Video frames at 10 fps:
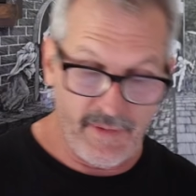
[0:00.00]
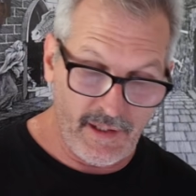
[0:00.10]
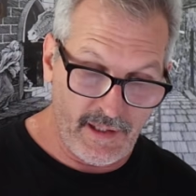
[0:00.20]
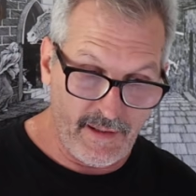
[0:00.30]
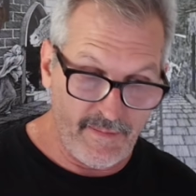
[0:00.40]

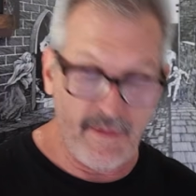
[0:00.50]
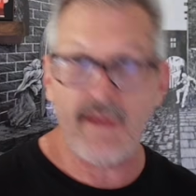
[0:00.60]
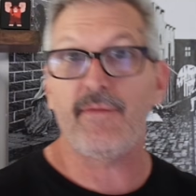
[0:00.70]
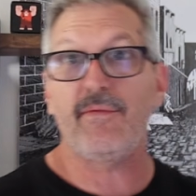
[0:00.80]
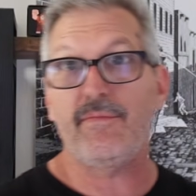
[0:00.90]
to
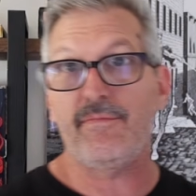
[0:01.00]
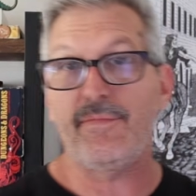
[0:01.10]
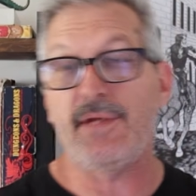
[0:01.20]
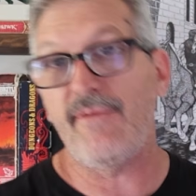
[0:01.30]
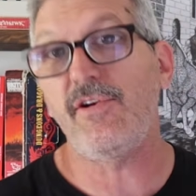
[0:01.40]

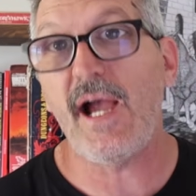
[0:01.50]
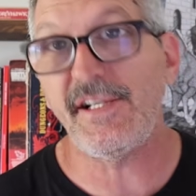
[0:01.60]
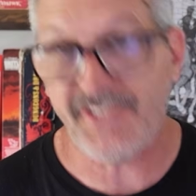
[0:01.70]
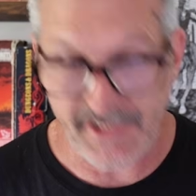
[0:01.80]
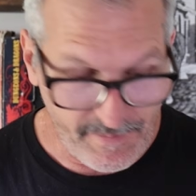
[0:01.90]
give you
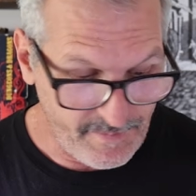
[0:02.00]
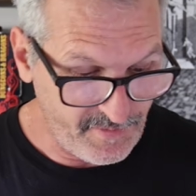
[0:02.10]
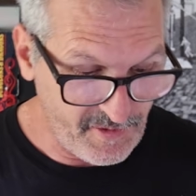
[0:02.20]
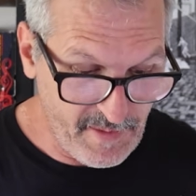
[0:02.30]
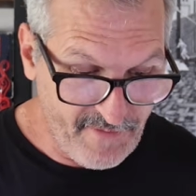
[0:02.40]
guys
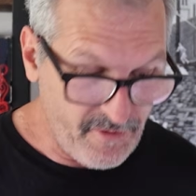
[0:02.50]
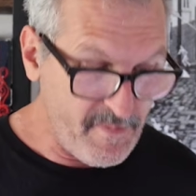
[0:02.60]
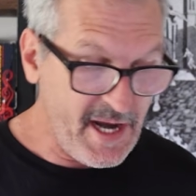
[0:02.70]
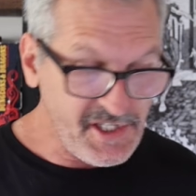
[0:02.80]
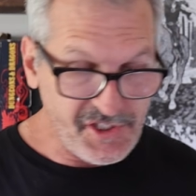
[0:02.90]
some
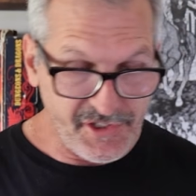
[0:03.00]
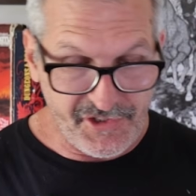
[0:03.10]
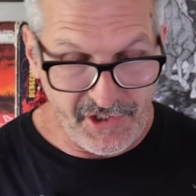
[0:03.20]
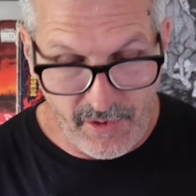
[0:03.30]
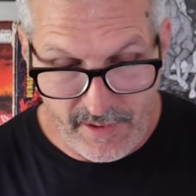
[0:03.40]
information
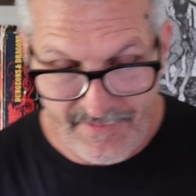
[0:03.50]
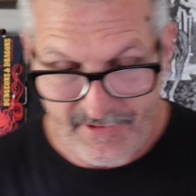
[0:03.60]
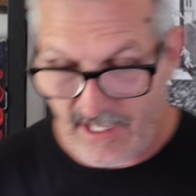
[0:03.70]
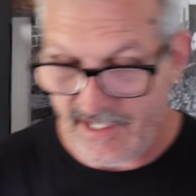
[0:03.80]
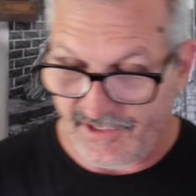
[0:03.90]
too,
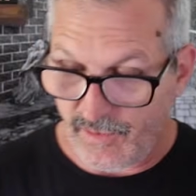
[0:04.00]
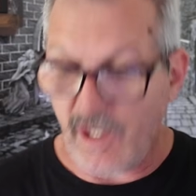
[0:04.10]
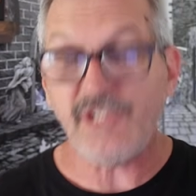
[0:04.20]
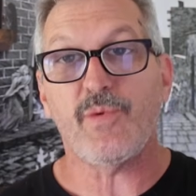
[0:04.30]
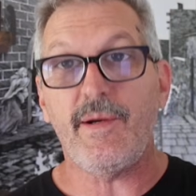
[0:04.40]
because it
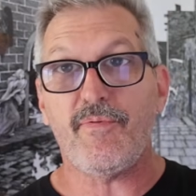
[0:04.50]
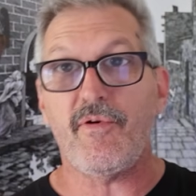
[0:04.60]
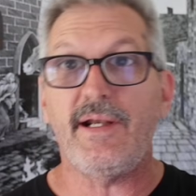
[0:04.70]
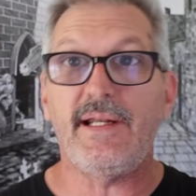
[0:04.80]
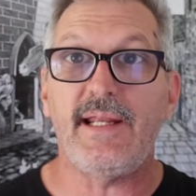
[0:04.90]
was
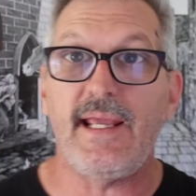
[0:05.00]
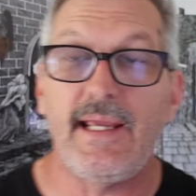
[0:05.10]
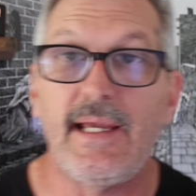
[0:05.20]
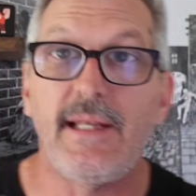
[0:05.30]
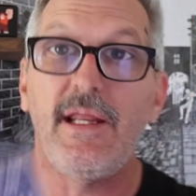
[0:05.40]
reprinted
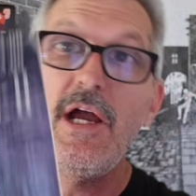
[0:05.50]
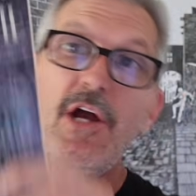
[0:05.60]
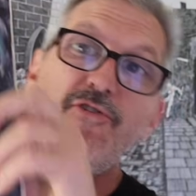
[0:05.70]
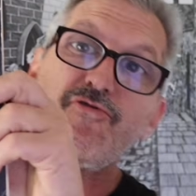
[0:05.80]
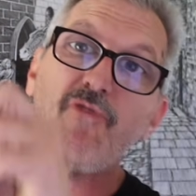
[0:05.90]
in
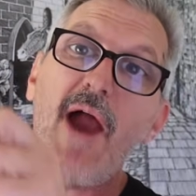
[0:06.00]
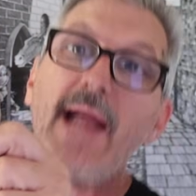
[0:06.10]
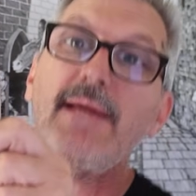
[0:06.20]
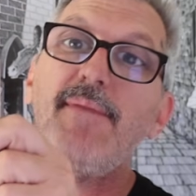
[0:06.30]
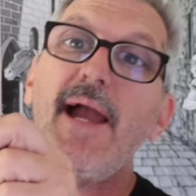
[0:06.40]

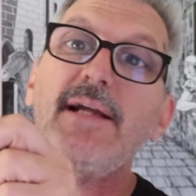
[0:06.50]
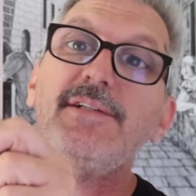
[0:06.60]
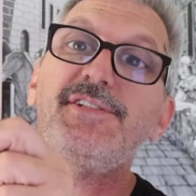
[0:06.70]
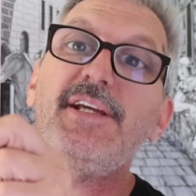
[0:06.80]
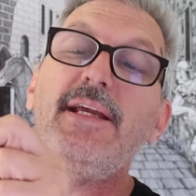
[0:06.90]
Dragon
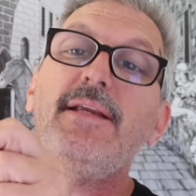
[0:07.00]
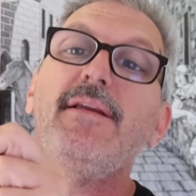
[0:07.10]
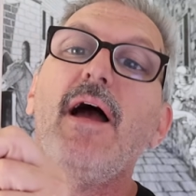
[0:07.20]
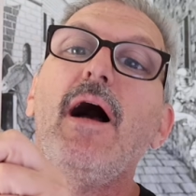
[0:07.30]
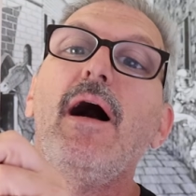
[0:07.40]

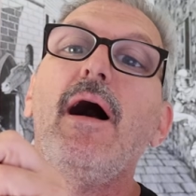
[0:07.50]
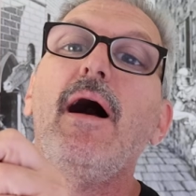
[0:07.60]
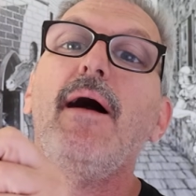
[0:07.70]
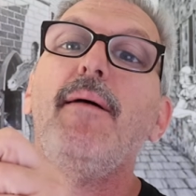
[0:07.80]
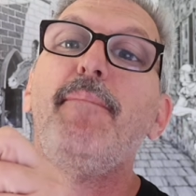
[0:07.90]
Magazine,
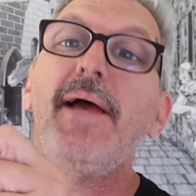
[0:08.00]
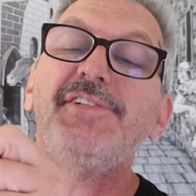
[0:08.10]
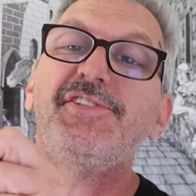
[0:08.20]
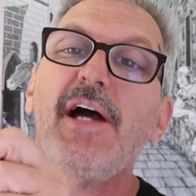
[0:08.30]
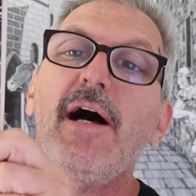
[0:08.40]

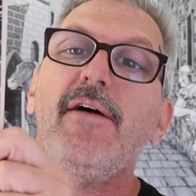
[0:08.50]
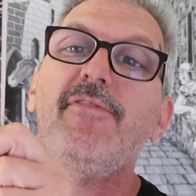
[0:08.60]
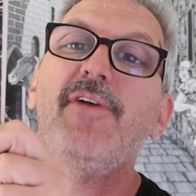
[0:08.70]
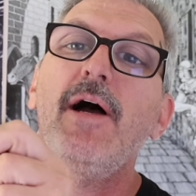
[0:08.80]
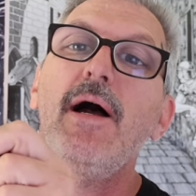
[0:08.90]
Best
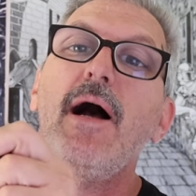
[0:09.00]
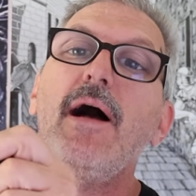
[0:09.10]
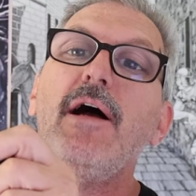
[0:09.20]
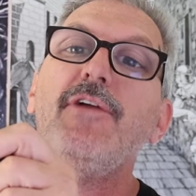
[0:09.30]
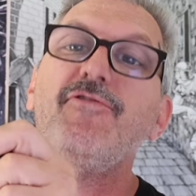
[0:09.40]
of
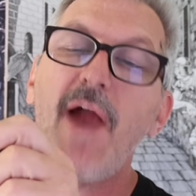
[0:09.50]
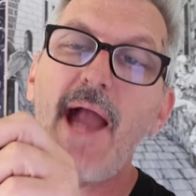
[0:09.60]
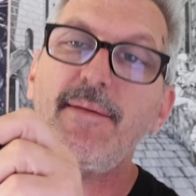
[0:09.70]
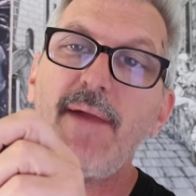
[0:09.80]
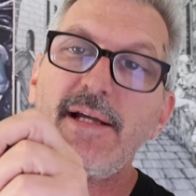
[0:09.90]

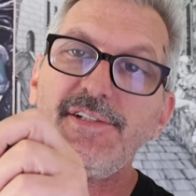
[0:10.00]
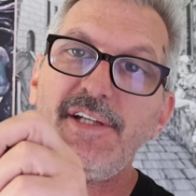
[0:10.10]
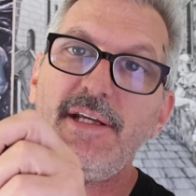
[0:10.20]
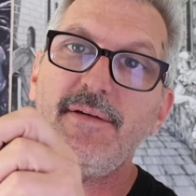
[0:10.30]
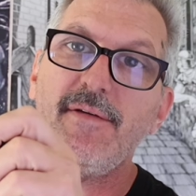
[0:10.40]
Dragon
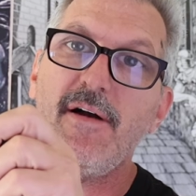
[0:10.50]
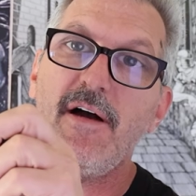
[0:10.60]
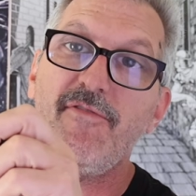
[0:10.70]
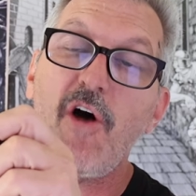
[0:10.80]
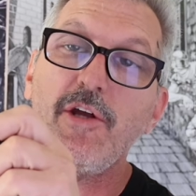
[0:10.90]
Magazine,
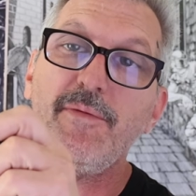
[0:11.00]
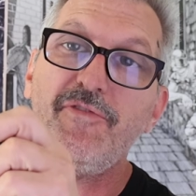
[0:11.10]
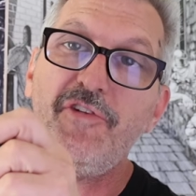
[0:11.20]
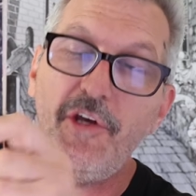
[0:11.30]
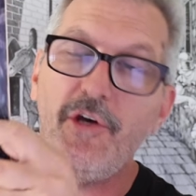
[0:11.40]
Volume
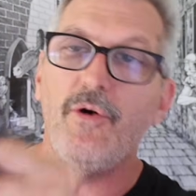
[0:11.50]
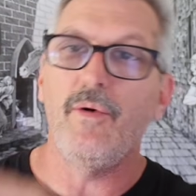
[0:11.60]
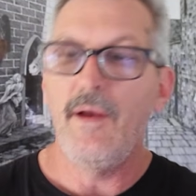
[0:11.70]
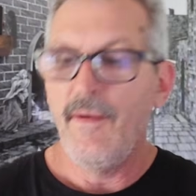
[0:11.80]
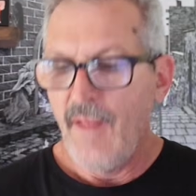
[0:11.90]

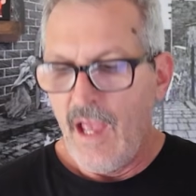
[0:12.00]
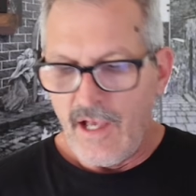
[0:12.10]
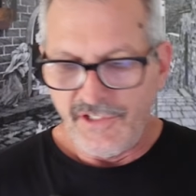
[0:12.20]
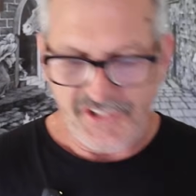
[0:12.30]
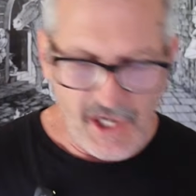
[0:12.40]
2.
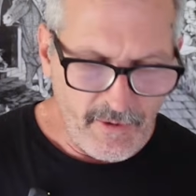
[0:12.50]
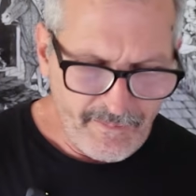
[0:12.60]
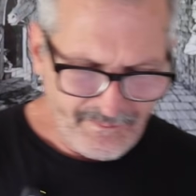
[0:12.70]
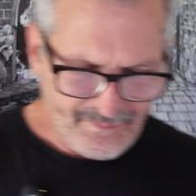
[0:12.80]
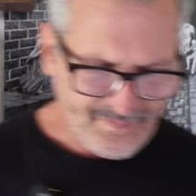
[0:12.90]
So